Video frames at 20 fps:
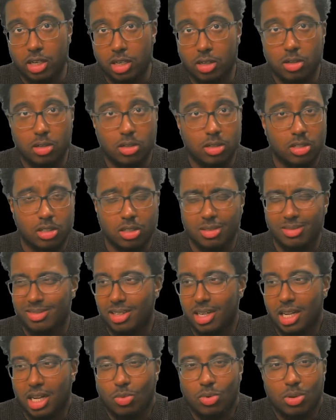What
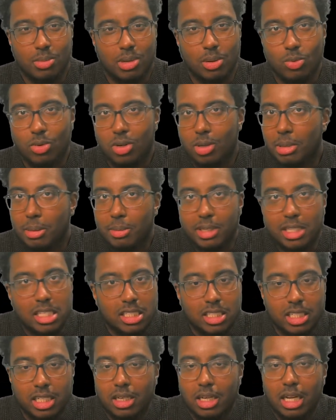am I meant to
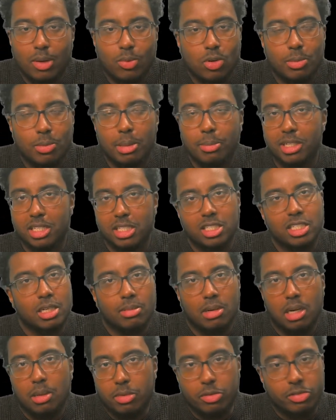say? Like, what am I meant to say
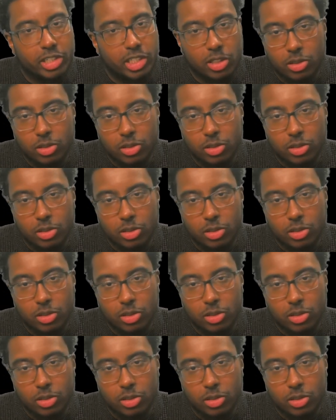about Merino?